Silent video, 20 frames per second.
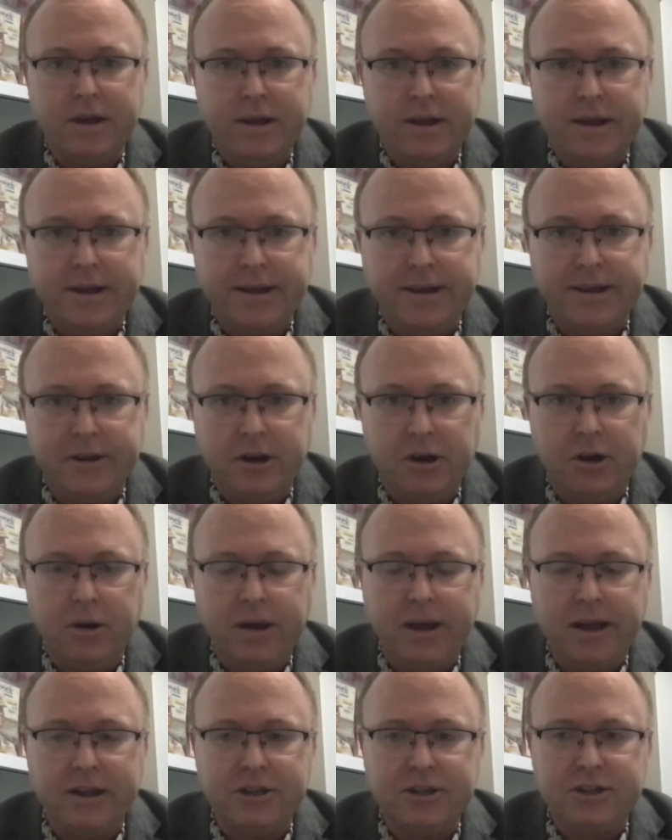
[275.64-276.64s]

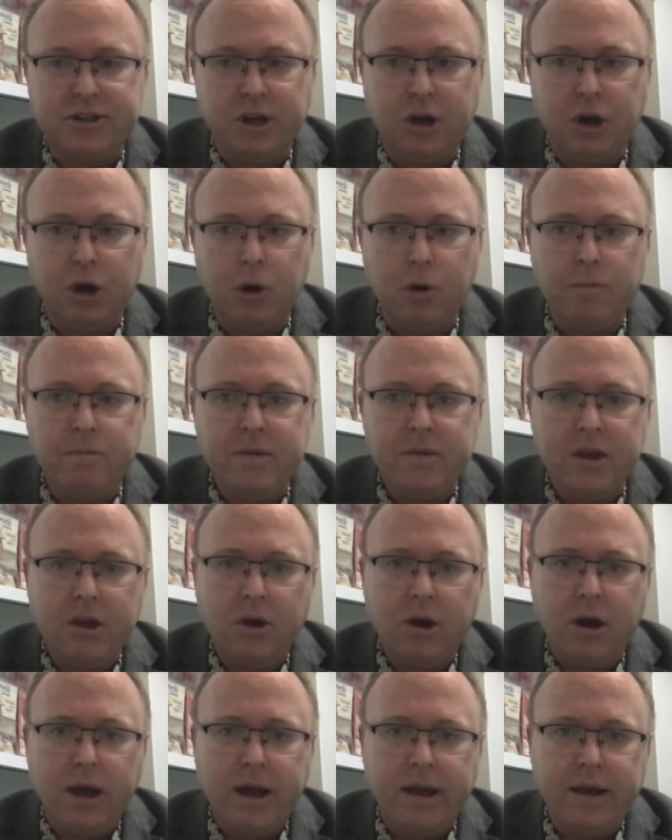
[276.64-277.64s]
And so,
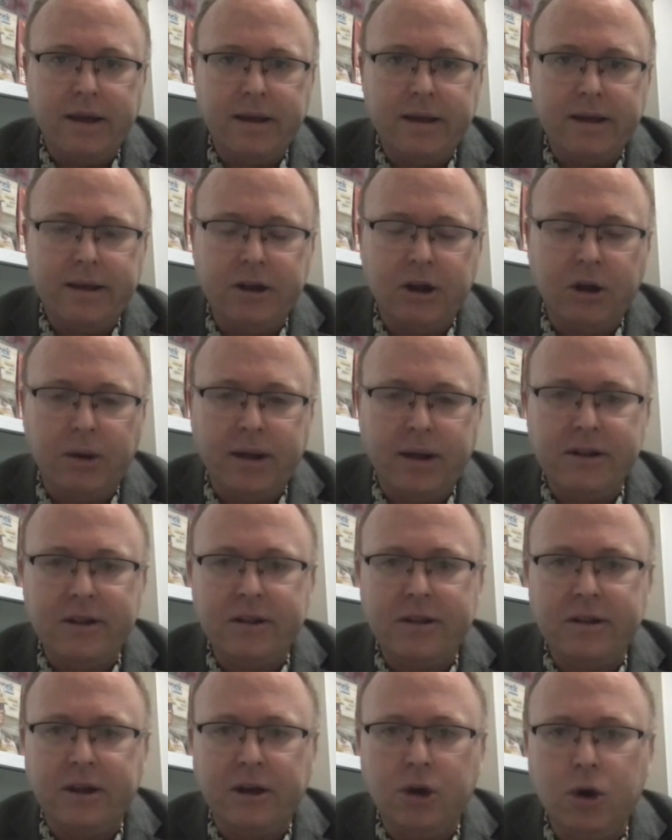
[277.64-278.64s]
in
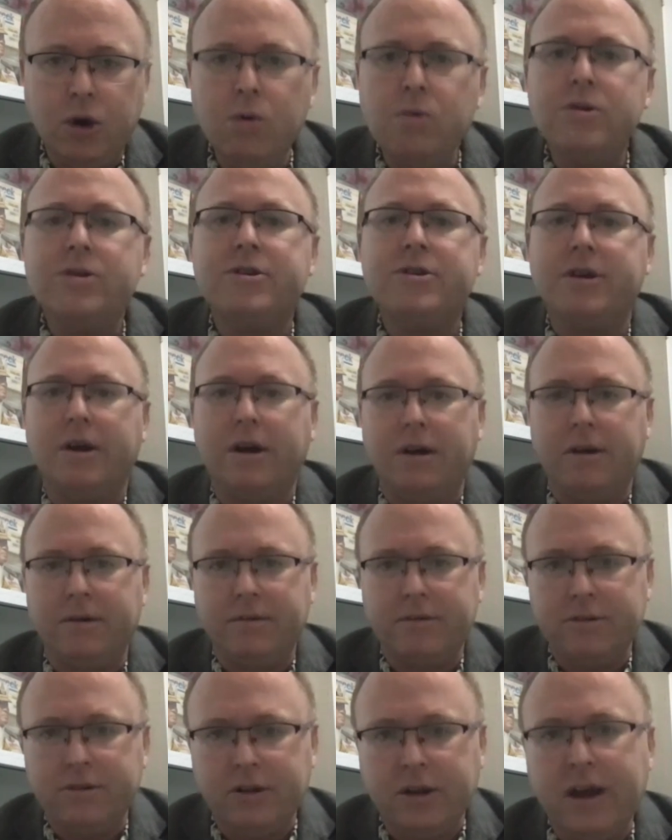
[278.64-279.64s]
the junta
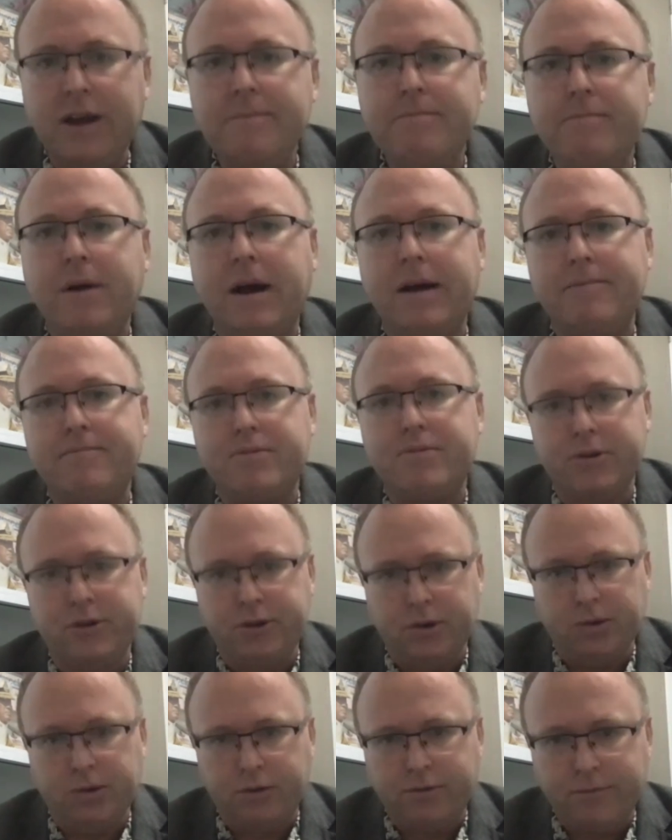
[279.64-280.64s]
led by
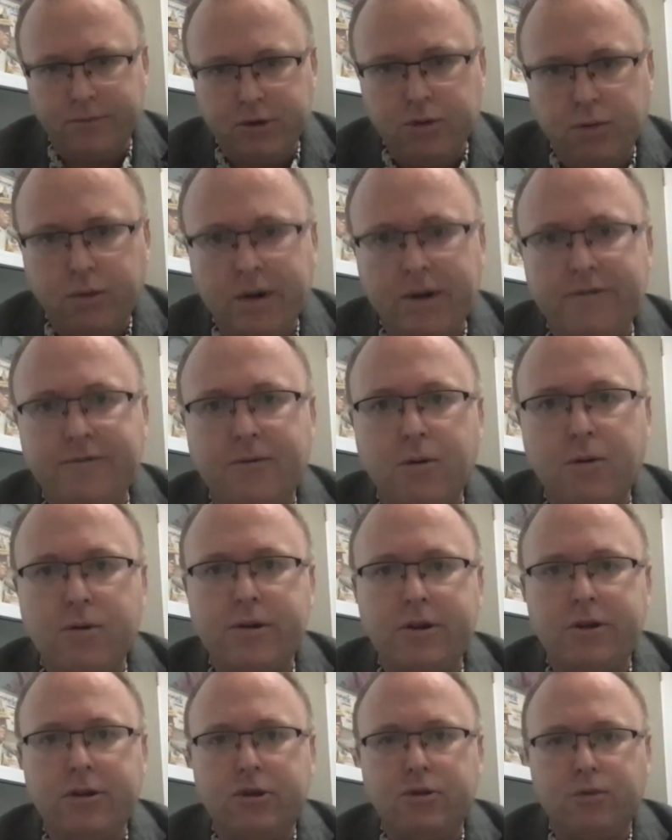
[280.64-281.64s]
Prayut from
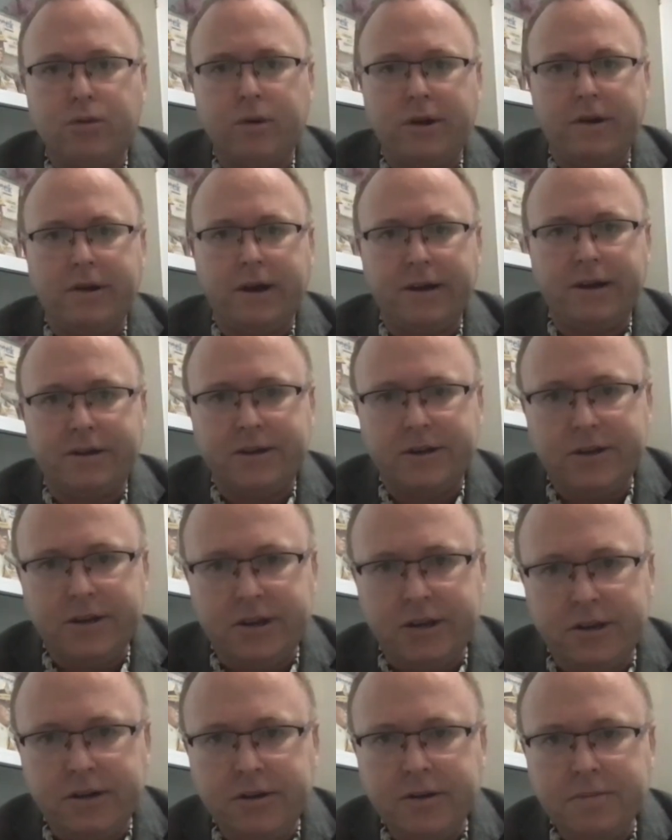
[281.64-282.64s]
2014 to
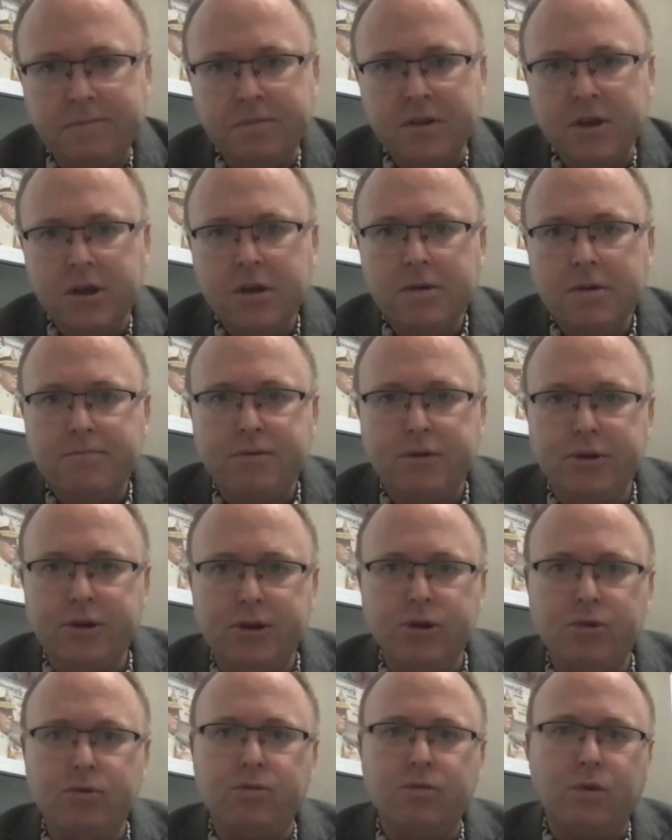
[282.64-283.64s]
2019,
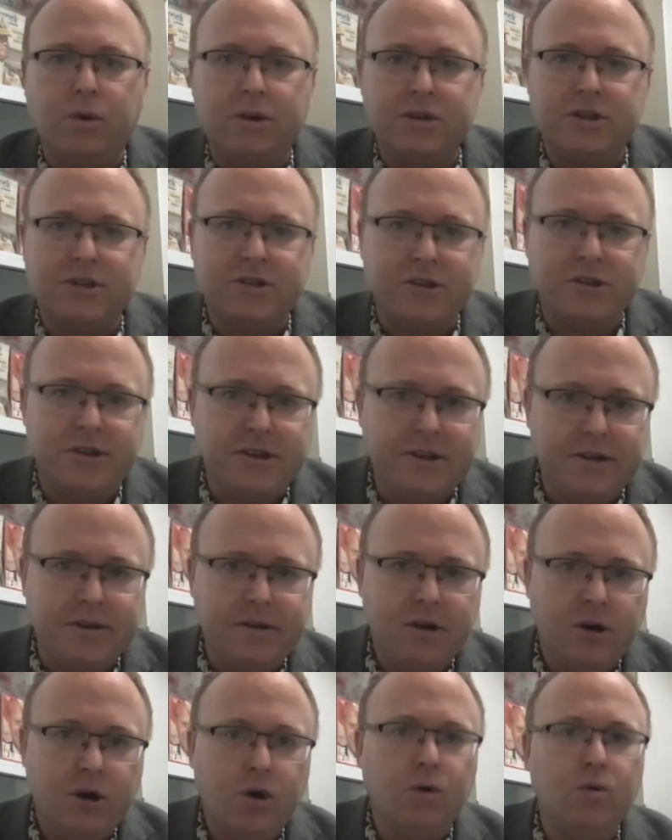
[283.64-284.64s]
Prayut was
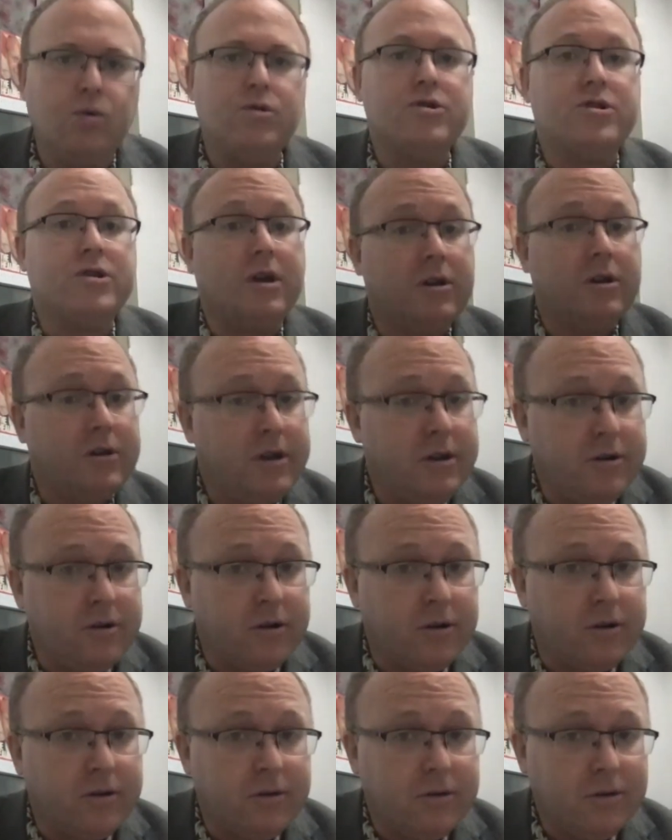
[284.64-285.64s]
the junta
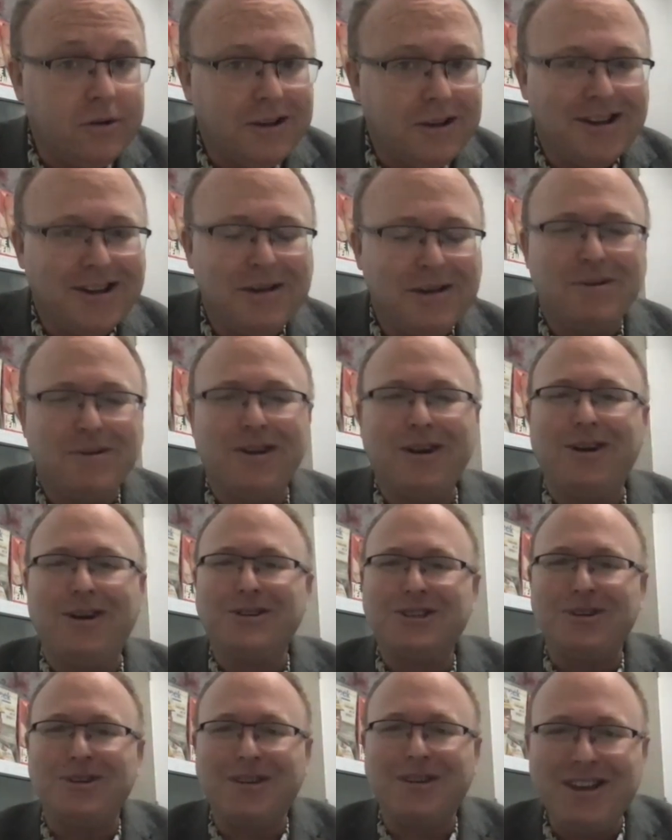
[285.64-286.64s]
leader, but
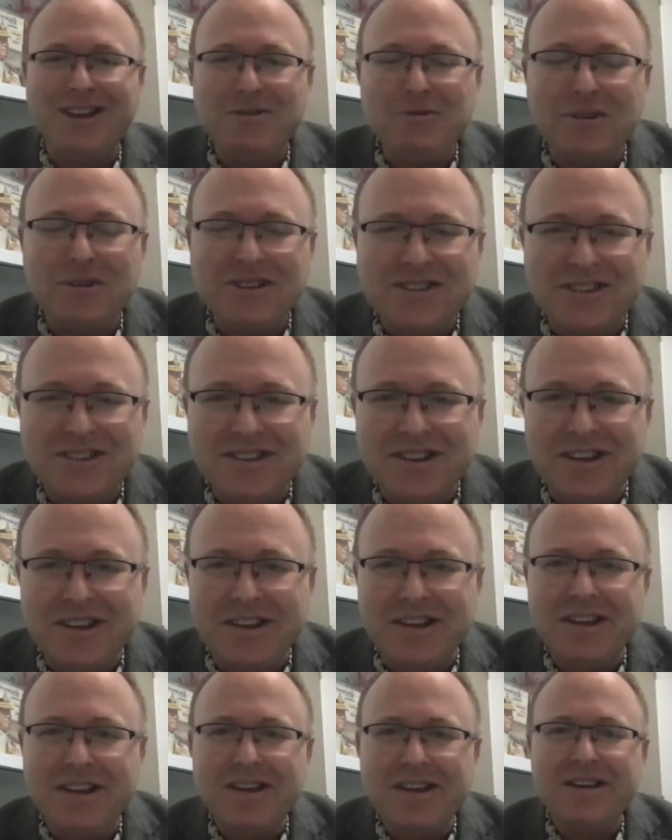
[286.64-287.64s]
also he was the